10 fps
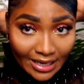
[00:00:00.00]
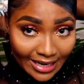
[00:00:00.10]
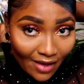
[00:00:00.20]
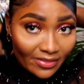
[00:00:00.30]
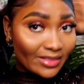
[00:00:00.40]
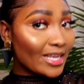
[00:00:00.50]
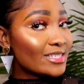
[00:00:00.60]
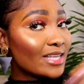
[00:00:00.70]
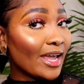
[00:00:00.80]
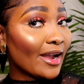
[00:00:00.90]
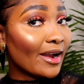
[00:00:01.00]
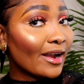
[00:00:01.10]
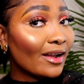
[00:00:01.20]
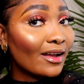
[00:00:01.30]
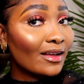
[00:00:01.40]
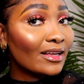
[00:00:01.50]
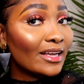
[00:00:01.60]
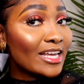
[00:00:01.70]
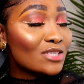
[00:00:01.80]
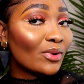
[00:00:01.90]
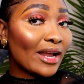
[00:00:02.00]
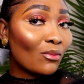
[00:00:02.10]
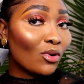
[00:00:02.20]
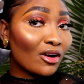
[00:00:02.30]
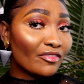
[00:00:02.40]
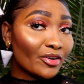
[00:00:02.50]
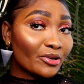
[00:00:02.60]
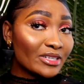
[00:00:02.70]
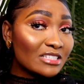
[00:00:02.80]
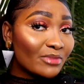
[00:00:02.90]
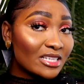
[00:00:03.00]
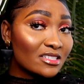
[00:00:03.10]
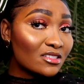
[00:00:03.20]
Now this hair is what I wore for Christmas.